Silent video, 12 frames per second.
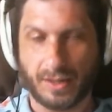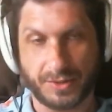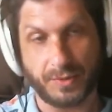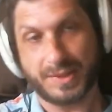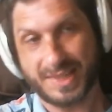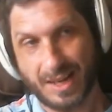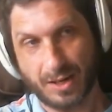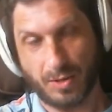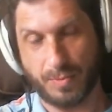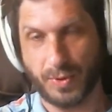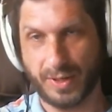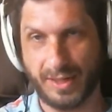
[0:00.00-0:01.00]
also, it's not
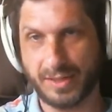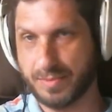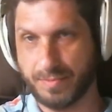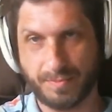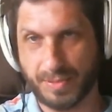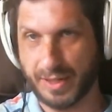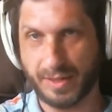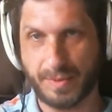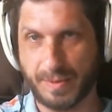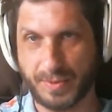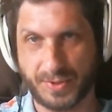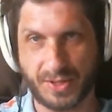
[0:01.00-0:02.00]
all pointless. Plenty of
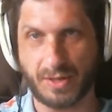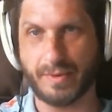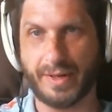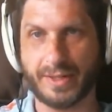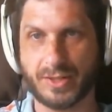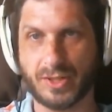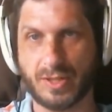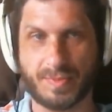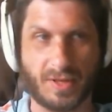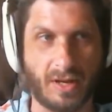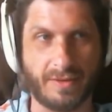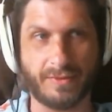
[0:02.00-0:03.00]
people start relationships
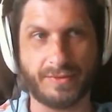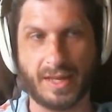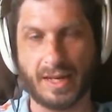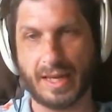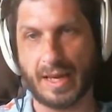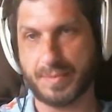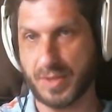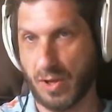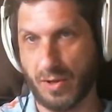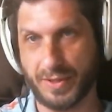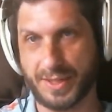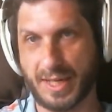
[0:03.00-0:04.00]
off of dating apps
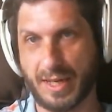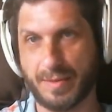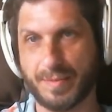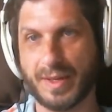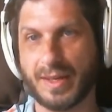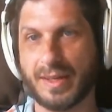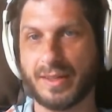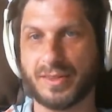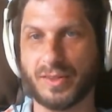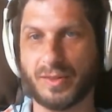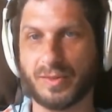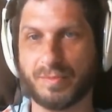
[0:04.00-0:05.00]
all the time.
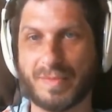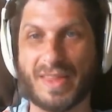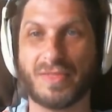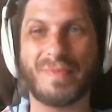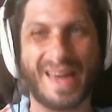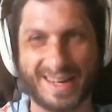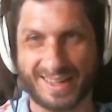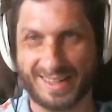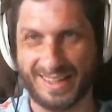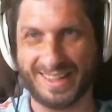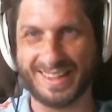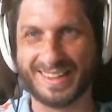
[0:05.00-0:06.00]
So
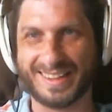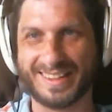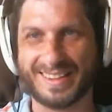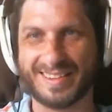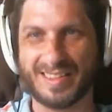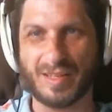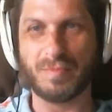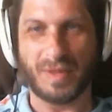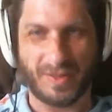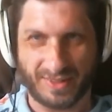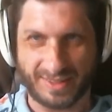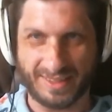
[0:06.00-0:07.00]
mathematically,
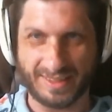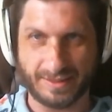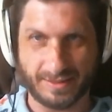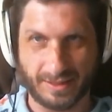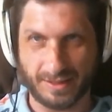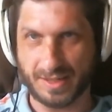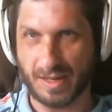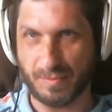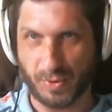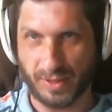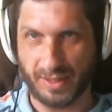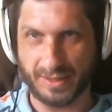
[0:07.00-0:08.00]
empirically, it is not
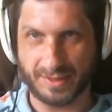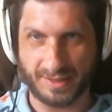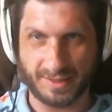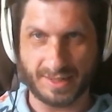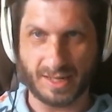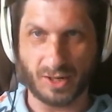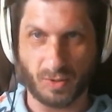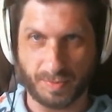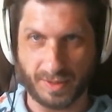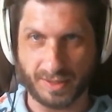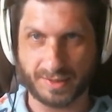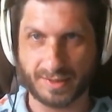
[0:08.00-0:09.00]
pointless. It is not
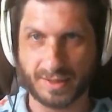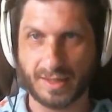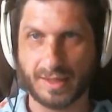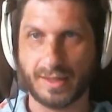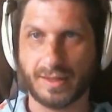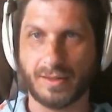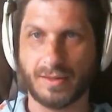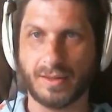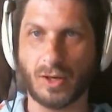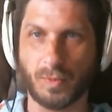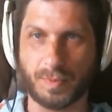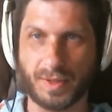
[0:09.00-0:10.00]
hopeless.
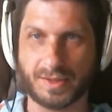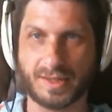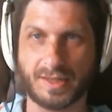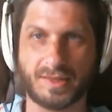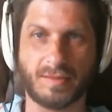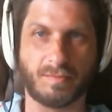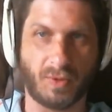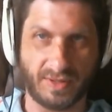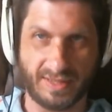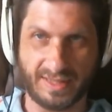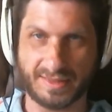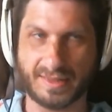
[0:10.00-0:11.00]
Hopelessness and
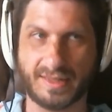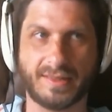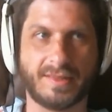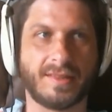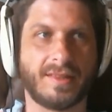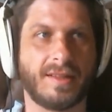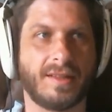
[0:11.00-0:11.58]
pointlessness